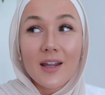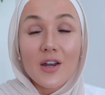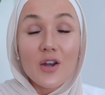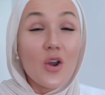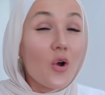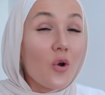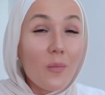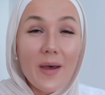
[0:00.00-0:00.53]

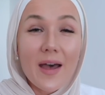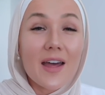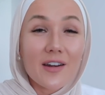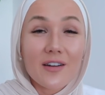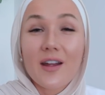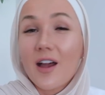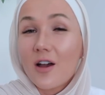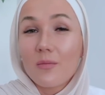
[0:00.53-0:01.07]
no
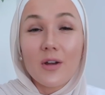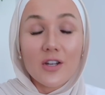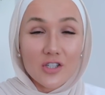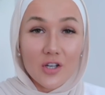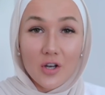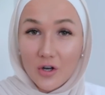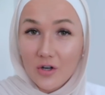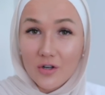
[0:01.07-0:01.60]
matter how much
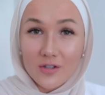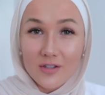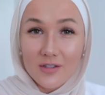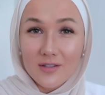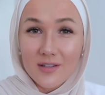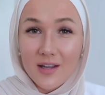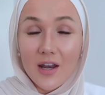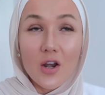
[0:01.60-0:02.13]
it
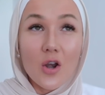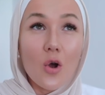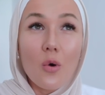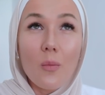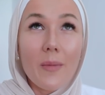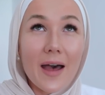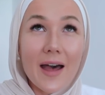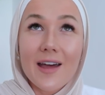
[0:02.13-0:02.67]
hurts and
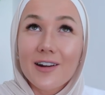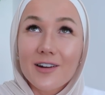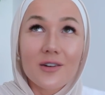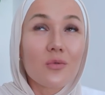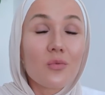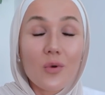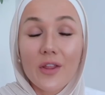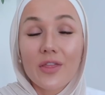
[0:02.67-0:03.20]
no
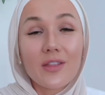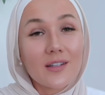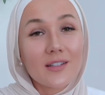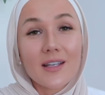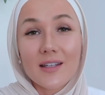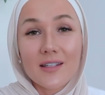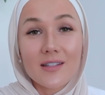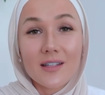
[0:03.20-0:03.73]
matter what the
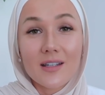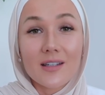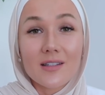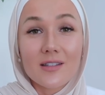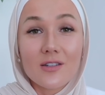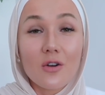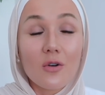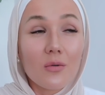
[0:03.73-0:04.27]
test
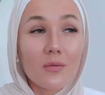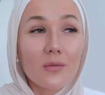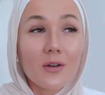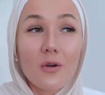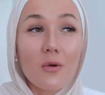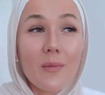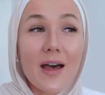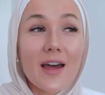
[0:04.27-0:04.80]
is, no
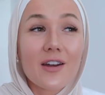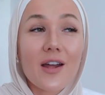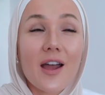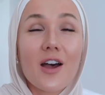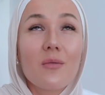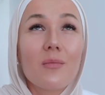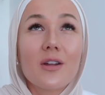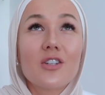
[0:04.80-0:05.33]
matter
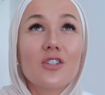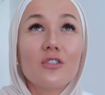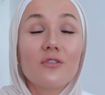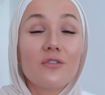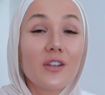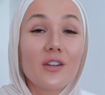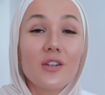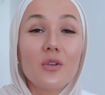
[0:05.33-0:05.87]
how much you
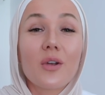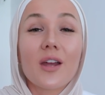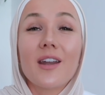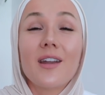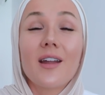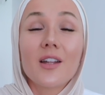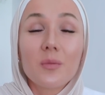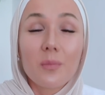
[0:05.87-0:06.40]
feel you
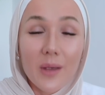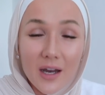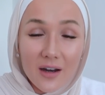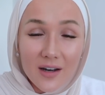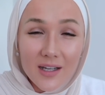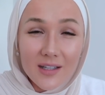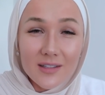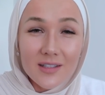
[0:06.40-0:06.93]
cannot
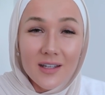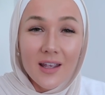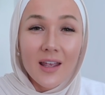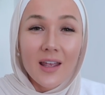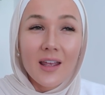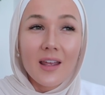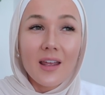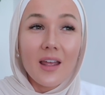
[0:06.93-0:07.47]
bear it.
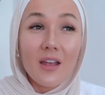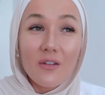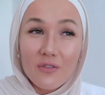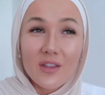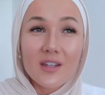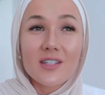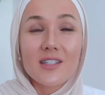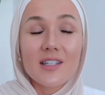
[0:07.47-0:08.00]

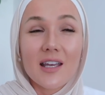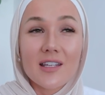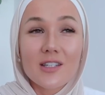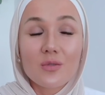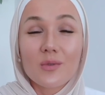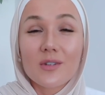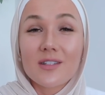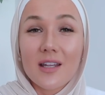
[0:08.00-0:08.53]
If this
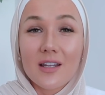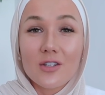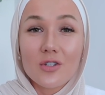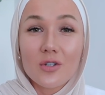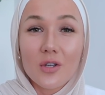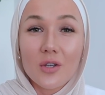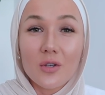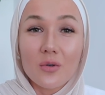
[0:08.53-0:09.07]
test was sent
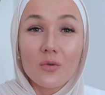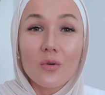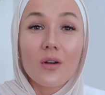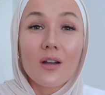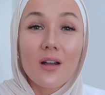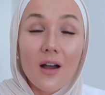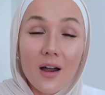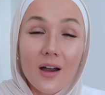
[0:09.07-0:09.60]
to you,
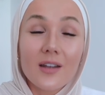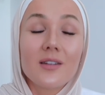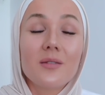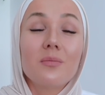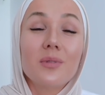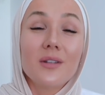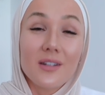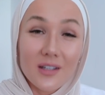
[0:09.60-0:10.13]
God
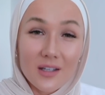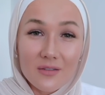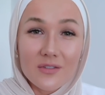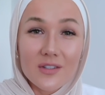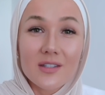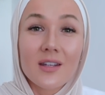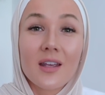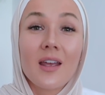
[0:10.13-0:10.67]

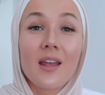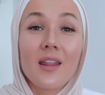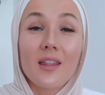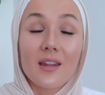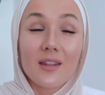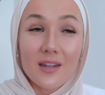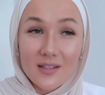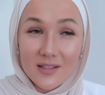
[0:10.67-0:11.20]
believes
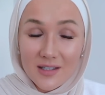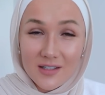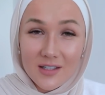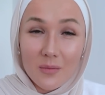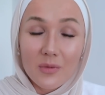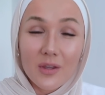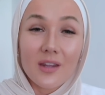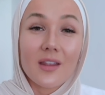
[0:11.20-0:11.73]
that this is
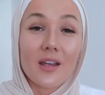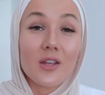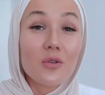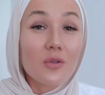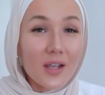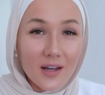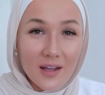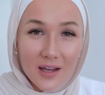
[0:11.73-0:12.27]
something that you
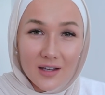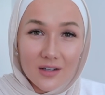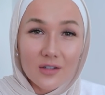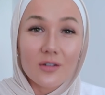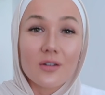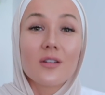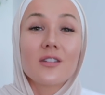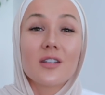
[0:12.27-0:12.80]
can
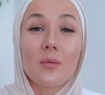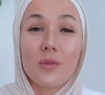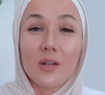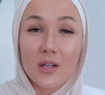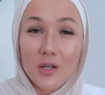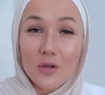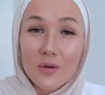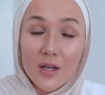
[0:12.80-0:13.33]
handle,
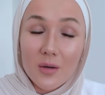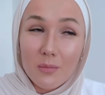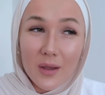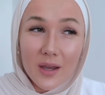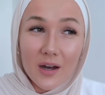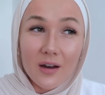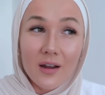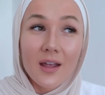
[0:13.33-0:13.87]
something you can
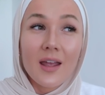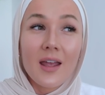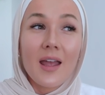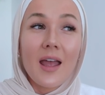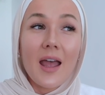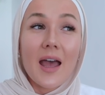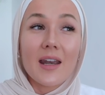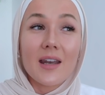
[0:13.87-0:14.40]
bear,
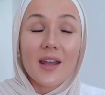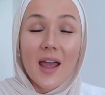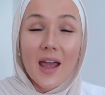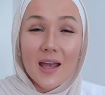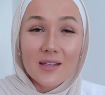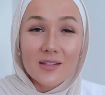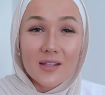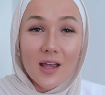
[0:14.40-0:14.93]
and it
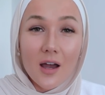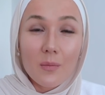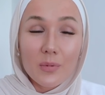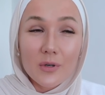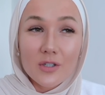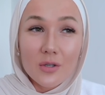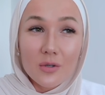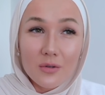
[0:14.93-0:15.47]
has the
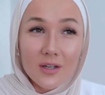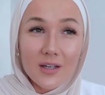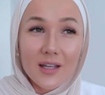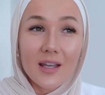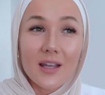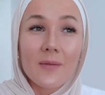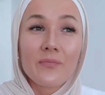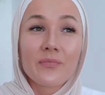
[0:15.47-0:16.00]

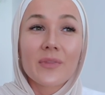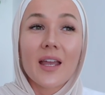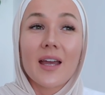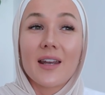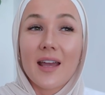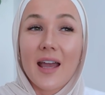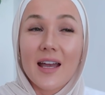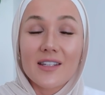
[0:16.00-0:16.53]
opportunity
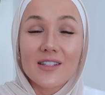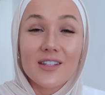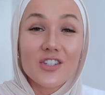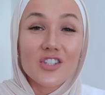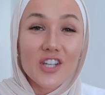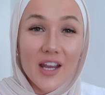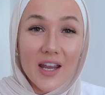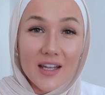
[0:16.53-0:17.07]
and it has the
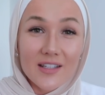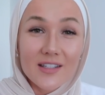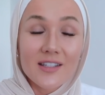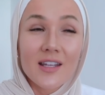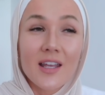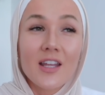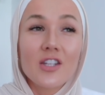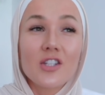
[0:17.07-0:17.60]

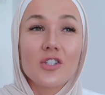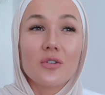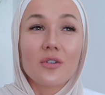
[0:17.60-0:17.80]
chance to